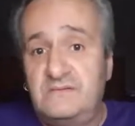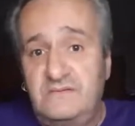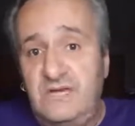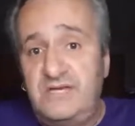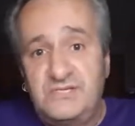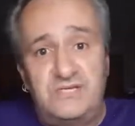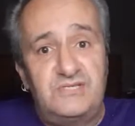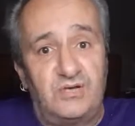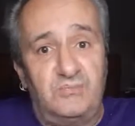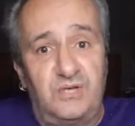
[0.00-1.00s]

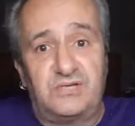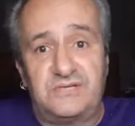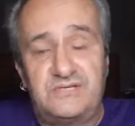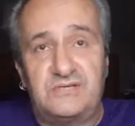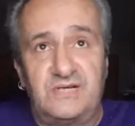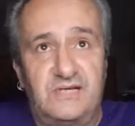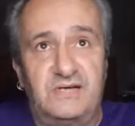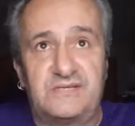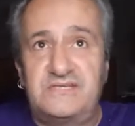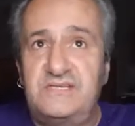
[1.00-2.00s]
got bottle, he's got
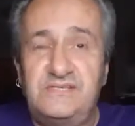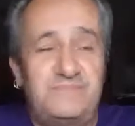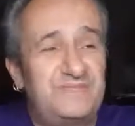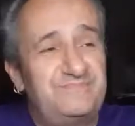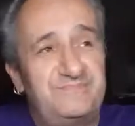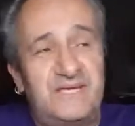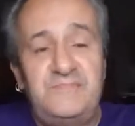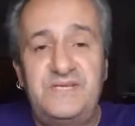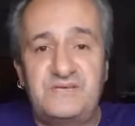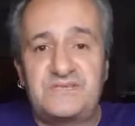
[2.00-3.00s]
heart, but
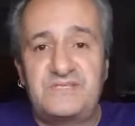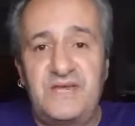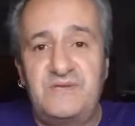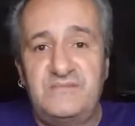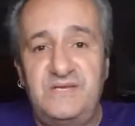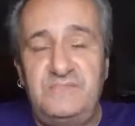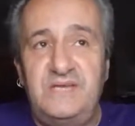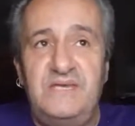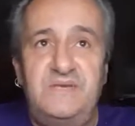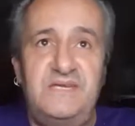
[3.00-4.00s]
maybe not stamina.
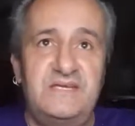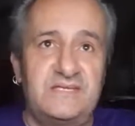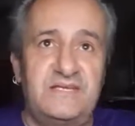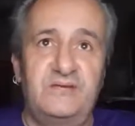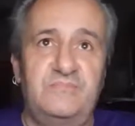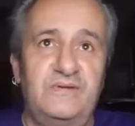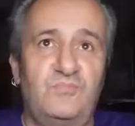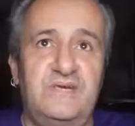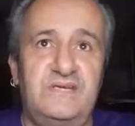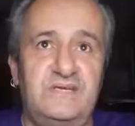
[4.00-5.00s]
Maybe he is a little bit
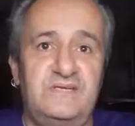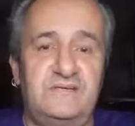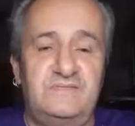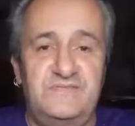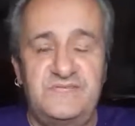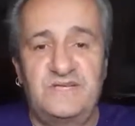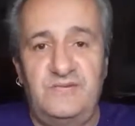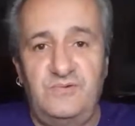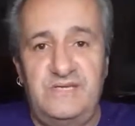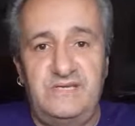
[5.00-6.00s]
weak, physically
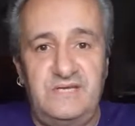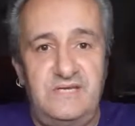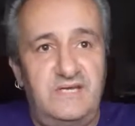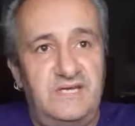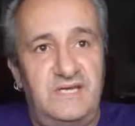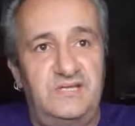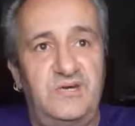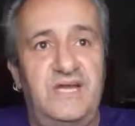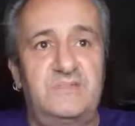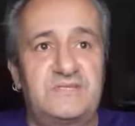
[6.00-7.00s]
weak, and
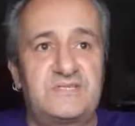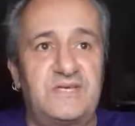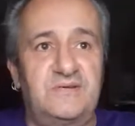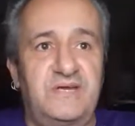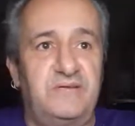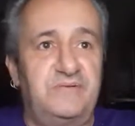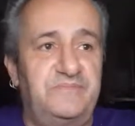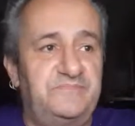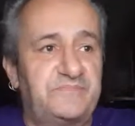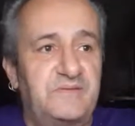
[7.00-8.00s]
not able to soak up
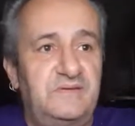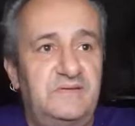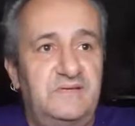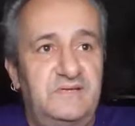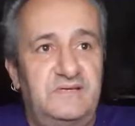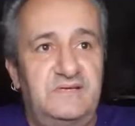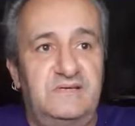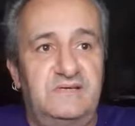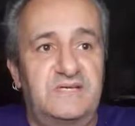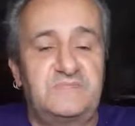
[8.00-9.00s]

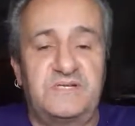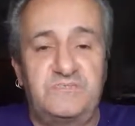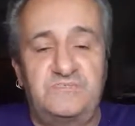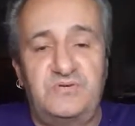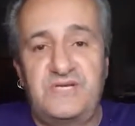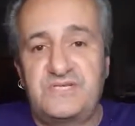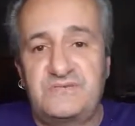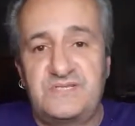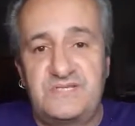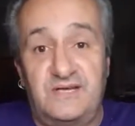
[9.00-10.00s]
as much pressure
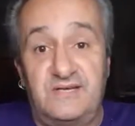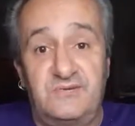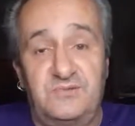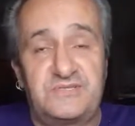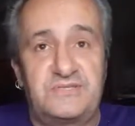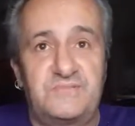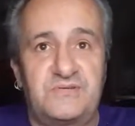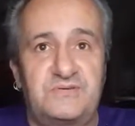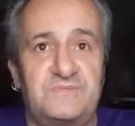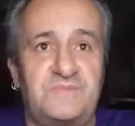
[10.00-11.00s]
as his heart wants him
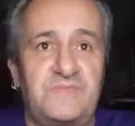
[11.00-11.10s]
to.